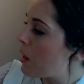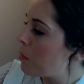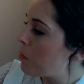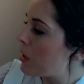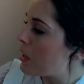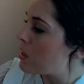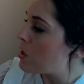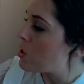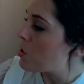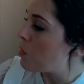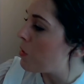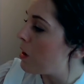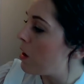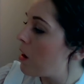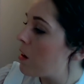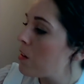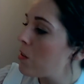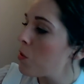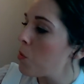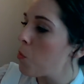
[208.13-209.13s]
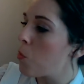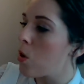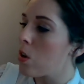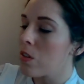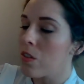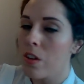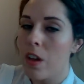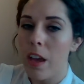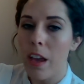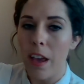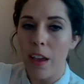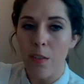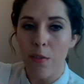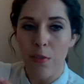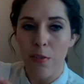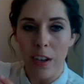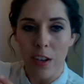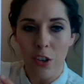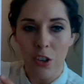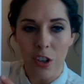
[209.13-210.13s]
time into an underwater
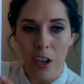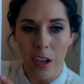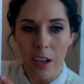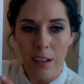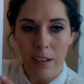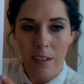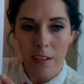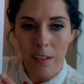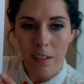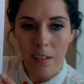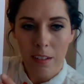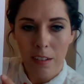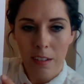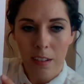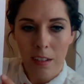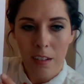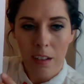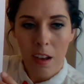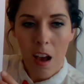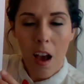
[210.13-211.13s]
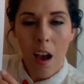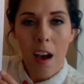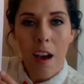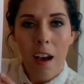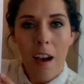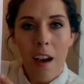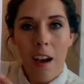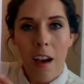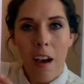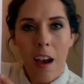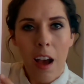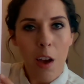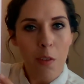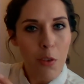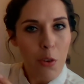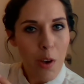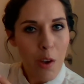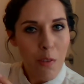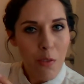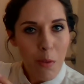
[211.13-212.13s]
adventure. Have
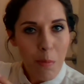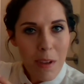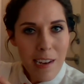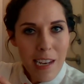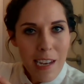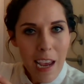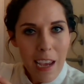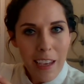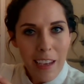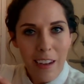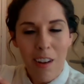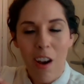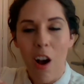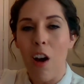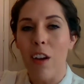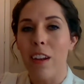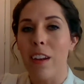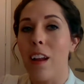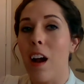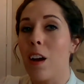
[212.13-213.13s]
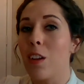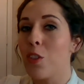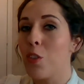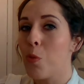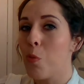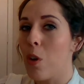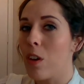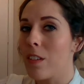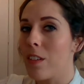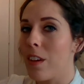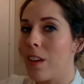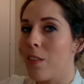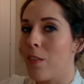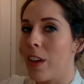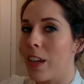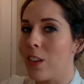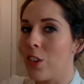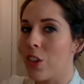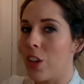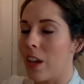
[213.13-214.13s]
you ever been taken on an underwater
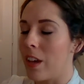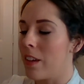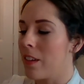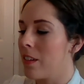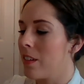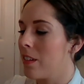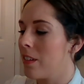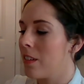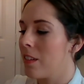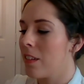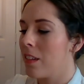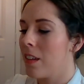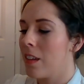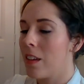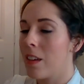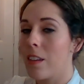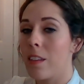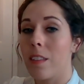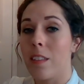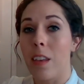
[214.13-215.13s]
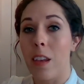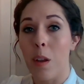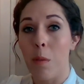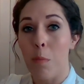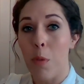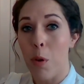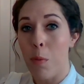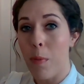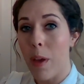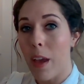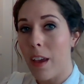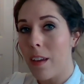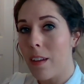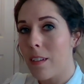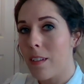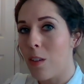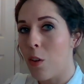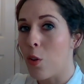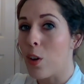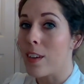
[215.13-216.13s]
adventure? Seen a
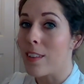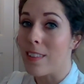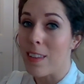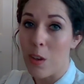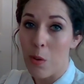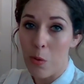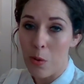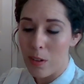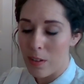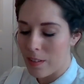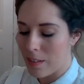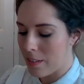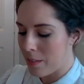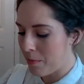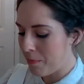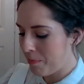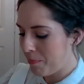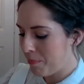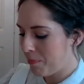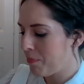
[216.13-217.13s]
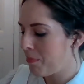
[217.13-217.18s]
mermaid or a seahorse?